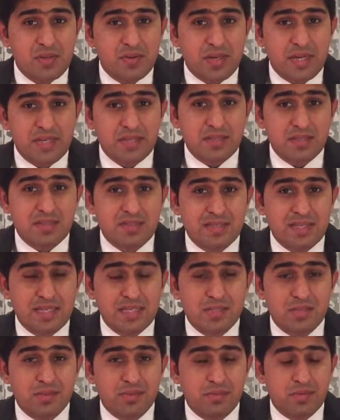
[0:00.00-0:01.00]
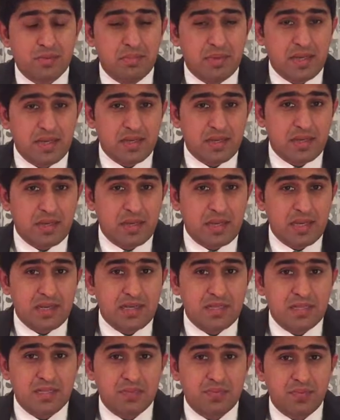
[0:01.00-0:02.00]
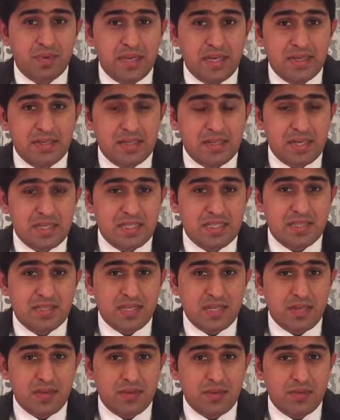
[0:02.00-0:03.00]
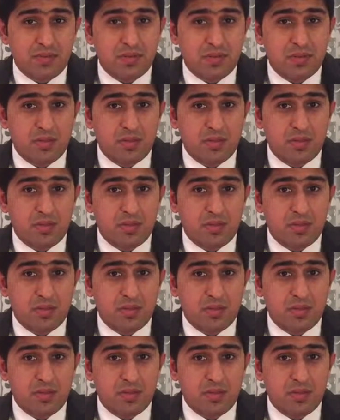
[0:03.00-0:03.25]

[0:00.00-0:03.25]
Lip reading: United States of America in its fight against terror,